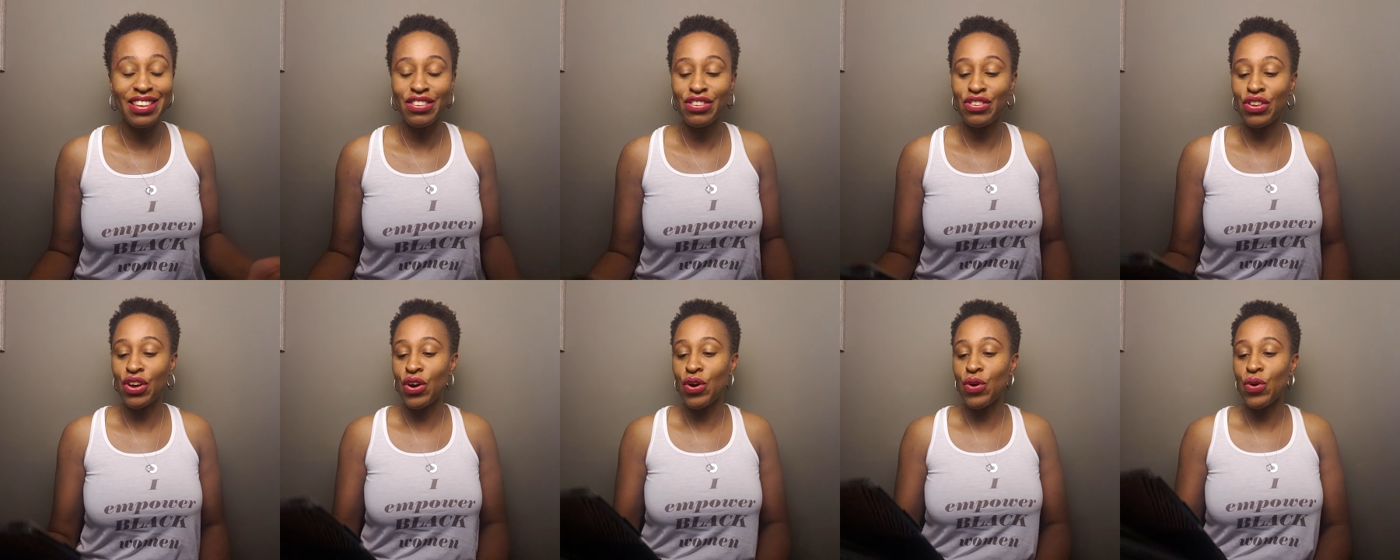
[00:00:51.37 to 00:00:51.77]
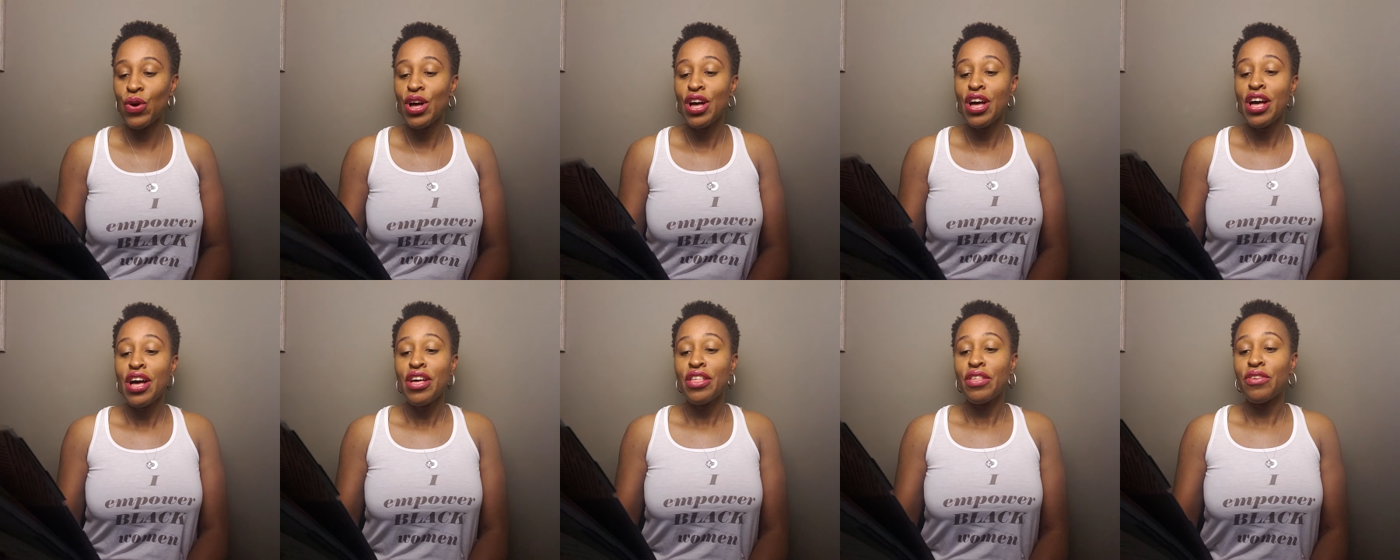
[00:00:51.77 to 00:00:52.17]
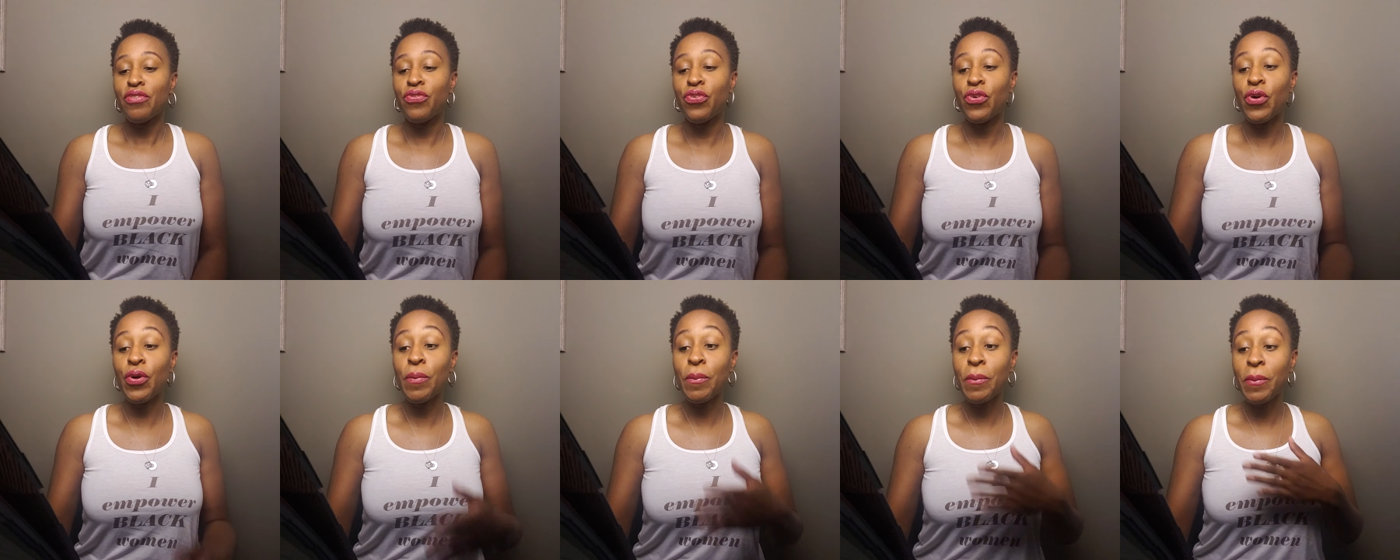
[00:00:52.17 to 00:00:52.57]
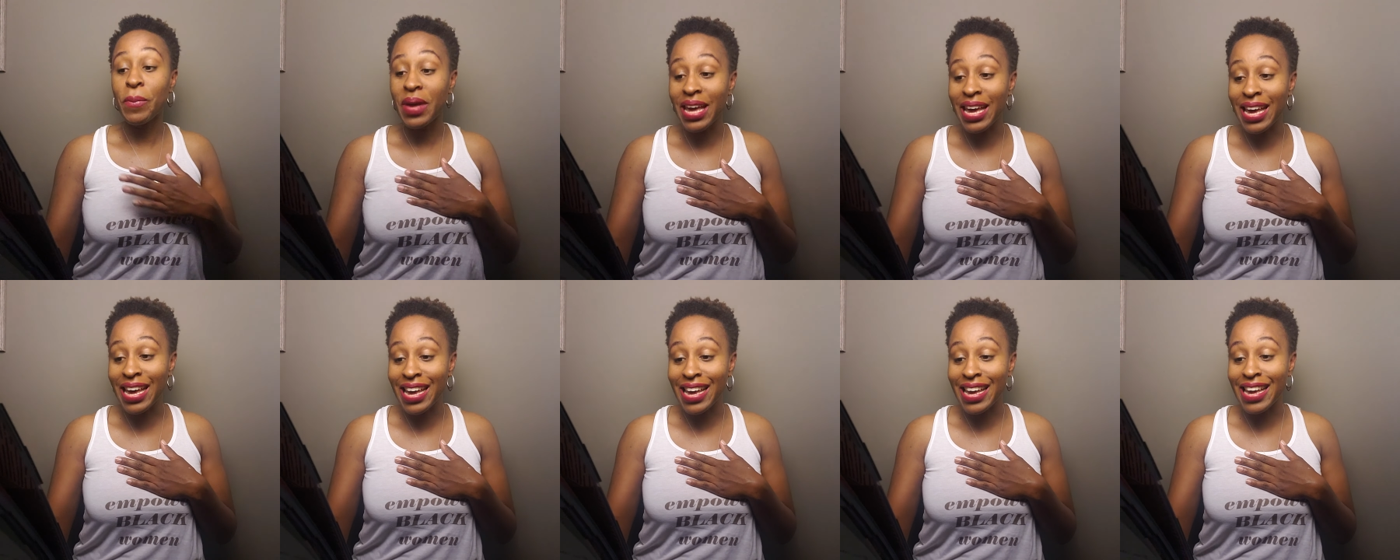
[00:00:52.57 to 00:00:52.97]
So for
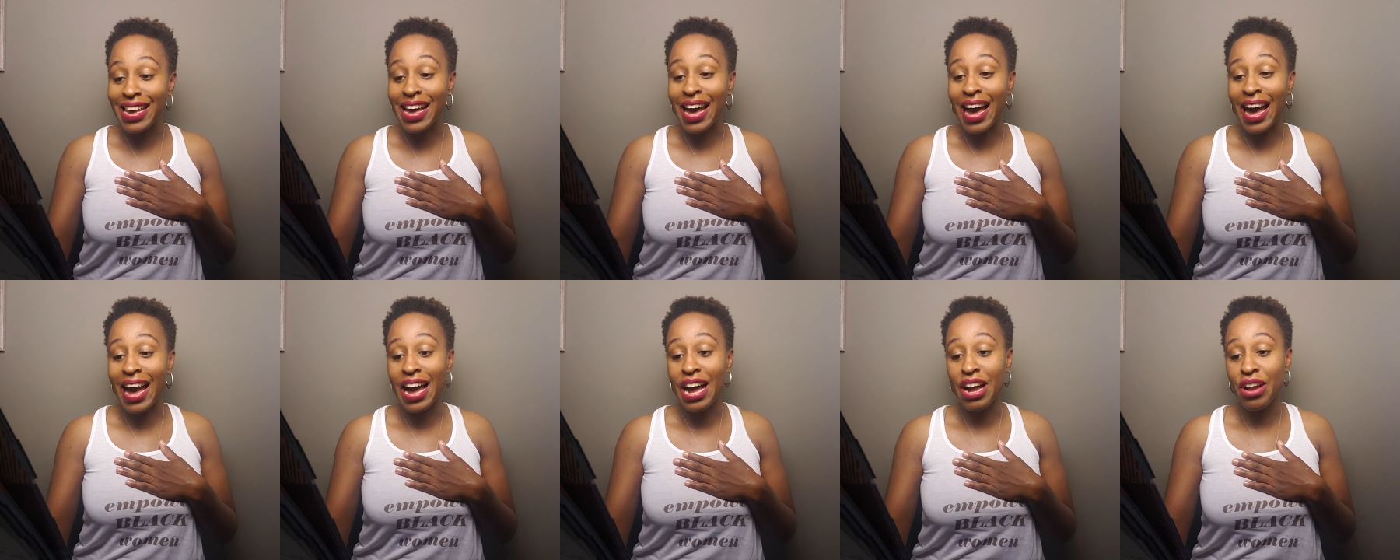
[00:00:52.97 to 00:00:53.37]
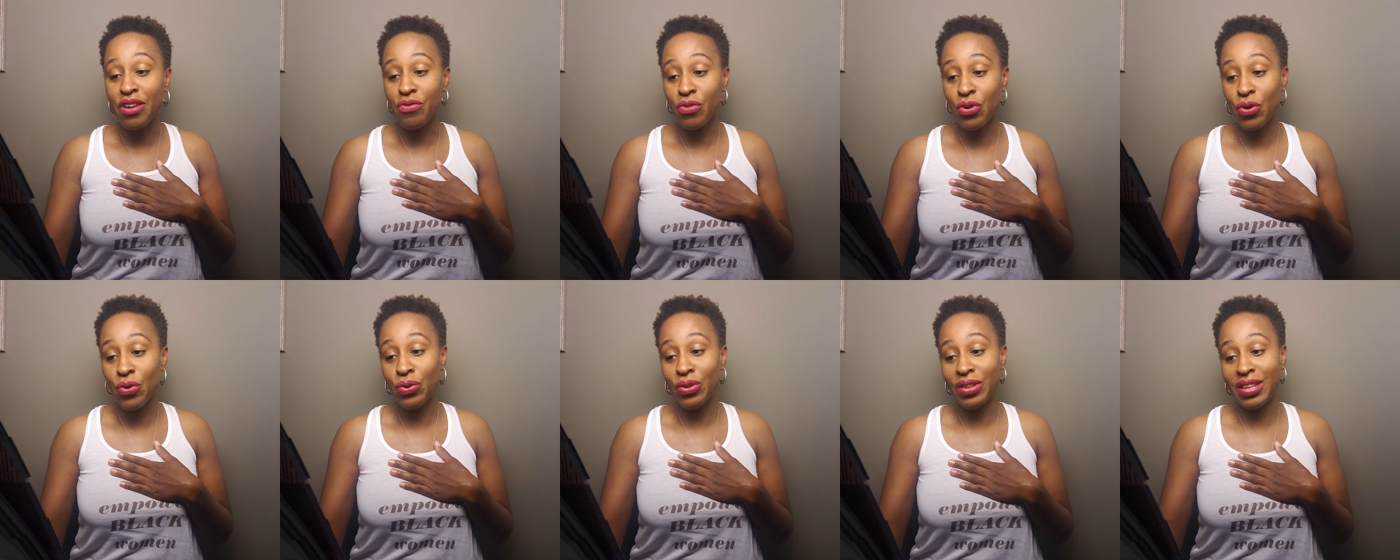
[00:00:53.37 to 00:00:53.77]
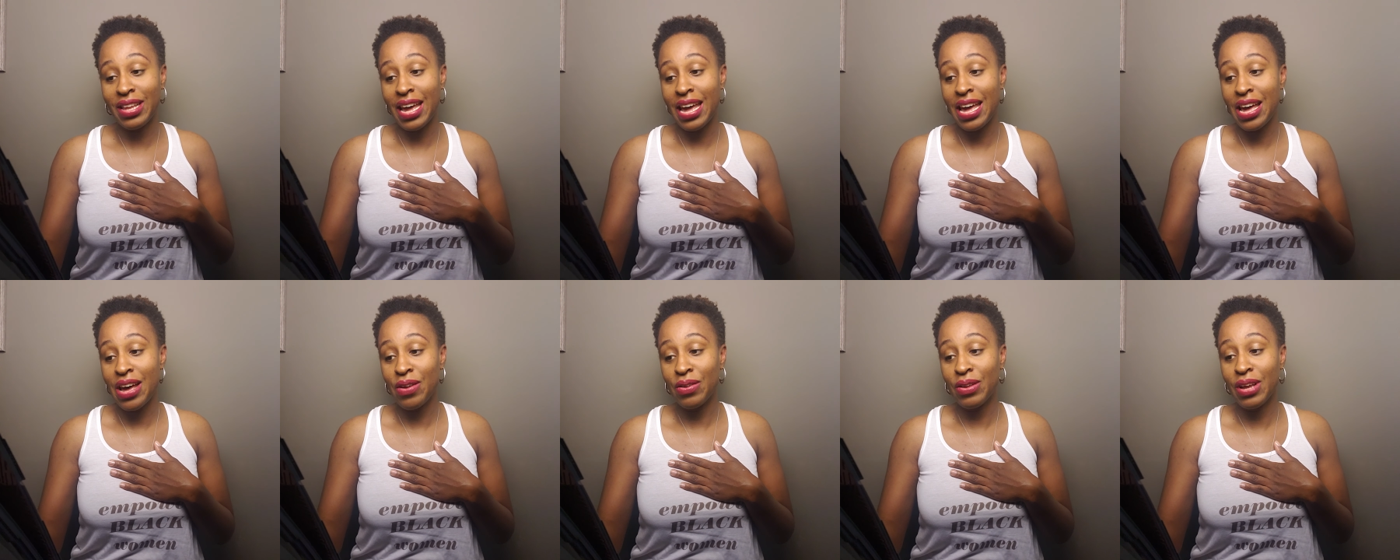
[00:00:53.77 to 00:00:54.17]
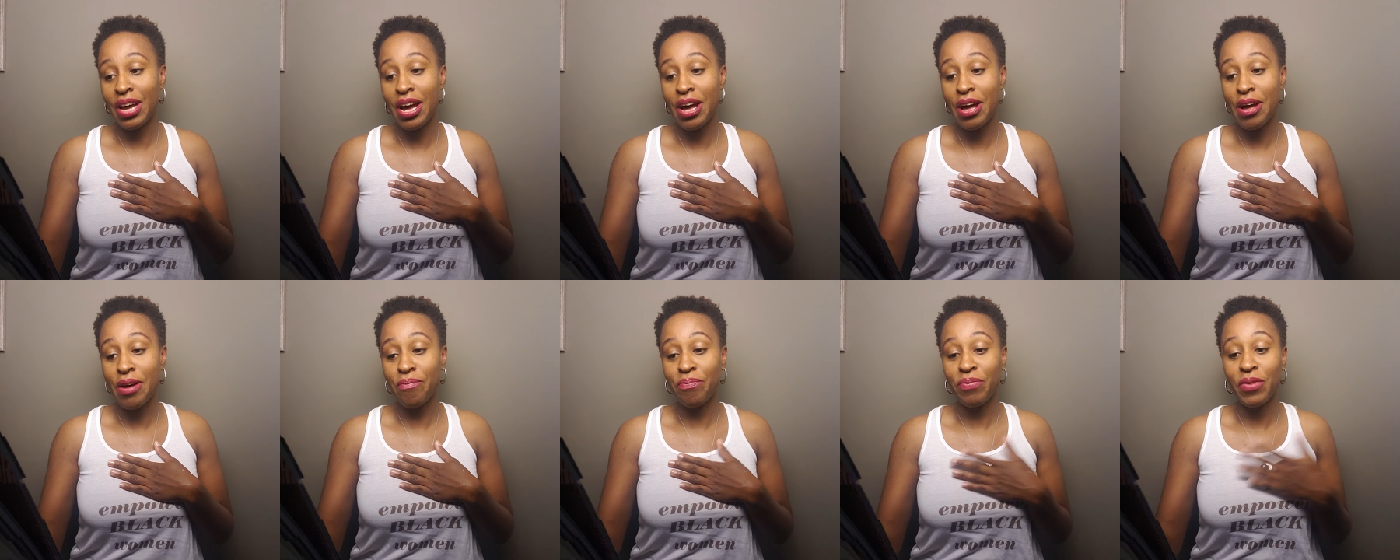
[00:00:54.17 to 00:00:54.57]
me, I wrote down
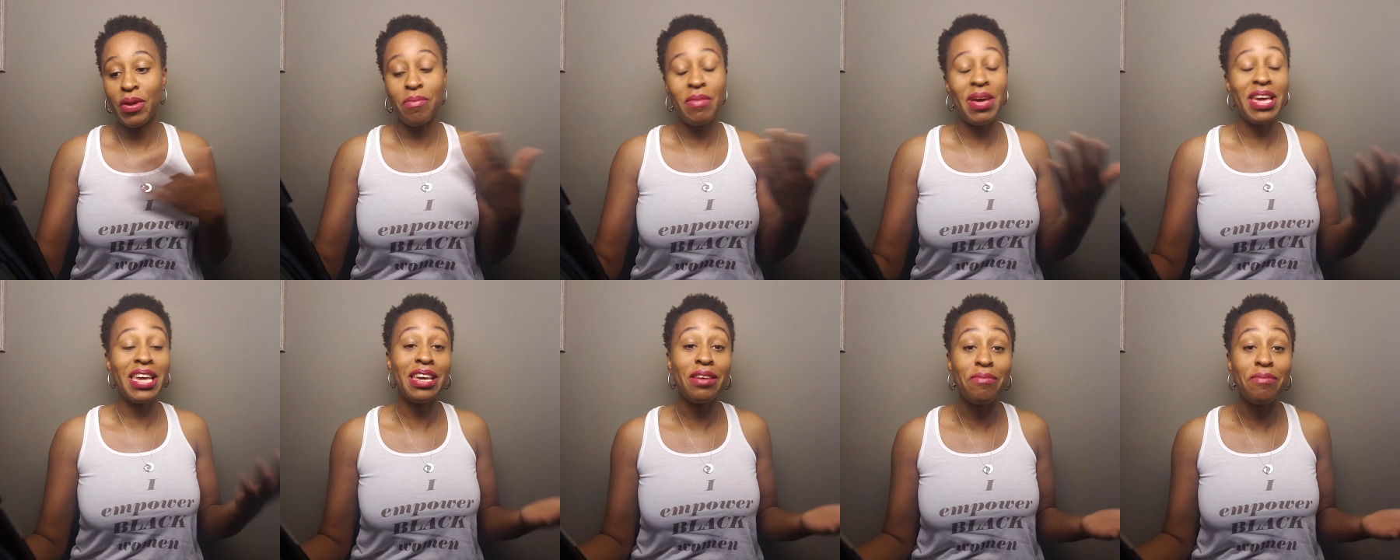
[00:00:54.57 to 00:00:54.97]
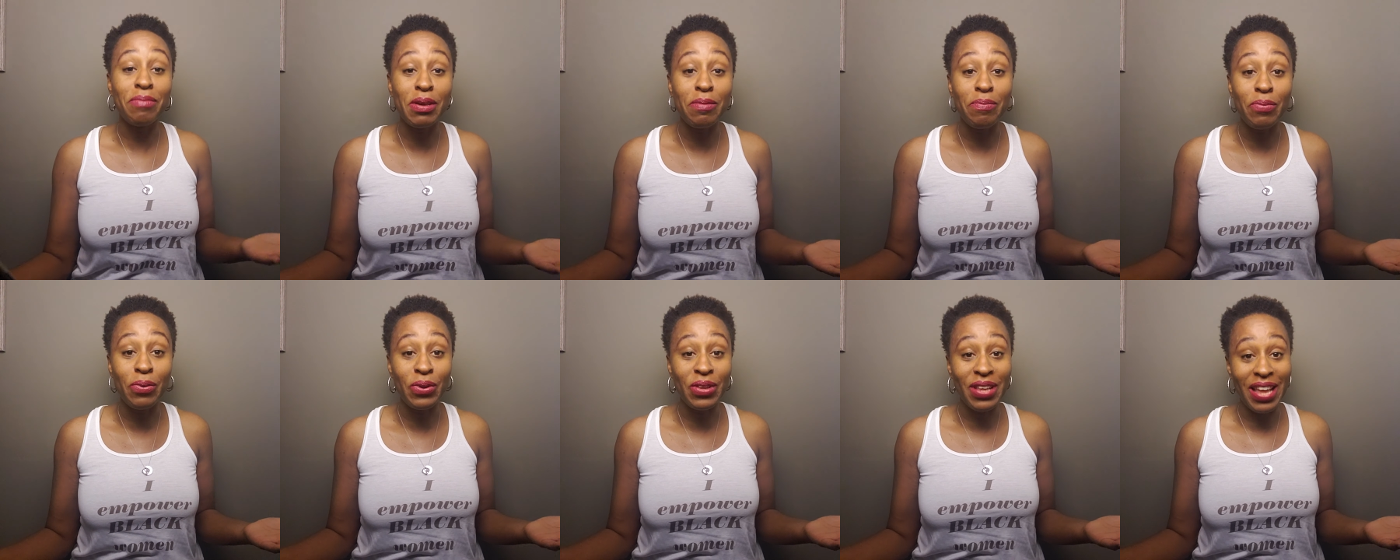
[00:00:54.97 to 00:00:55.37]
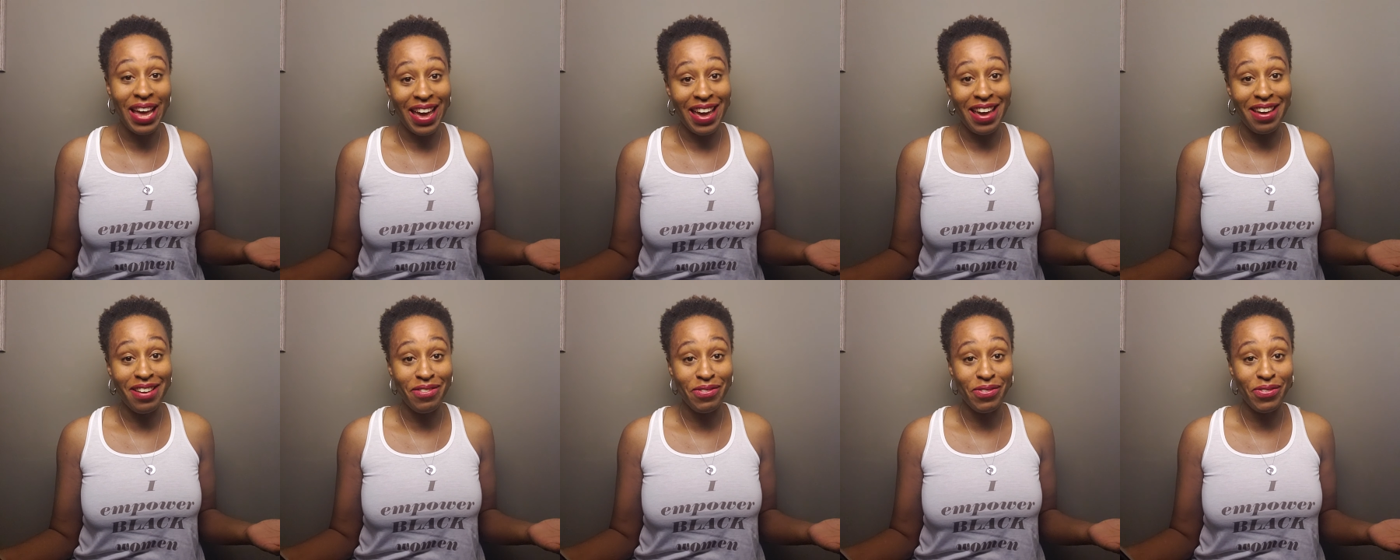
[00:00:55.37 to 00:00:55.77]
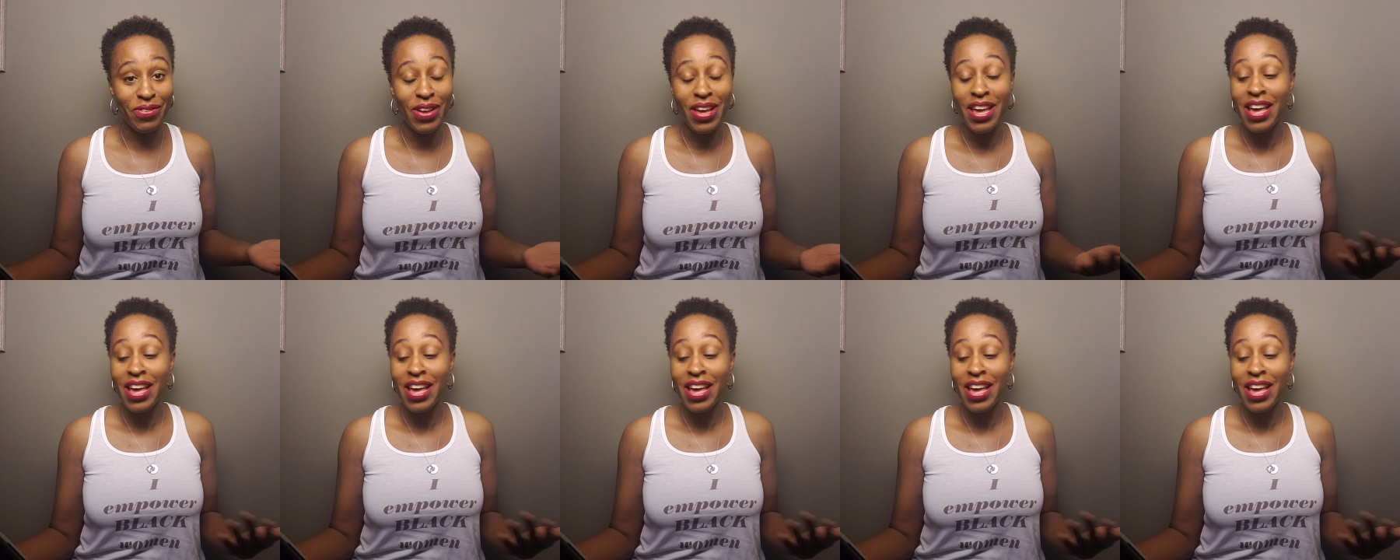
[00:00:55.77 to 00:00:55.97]
um, making people laugh.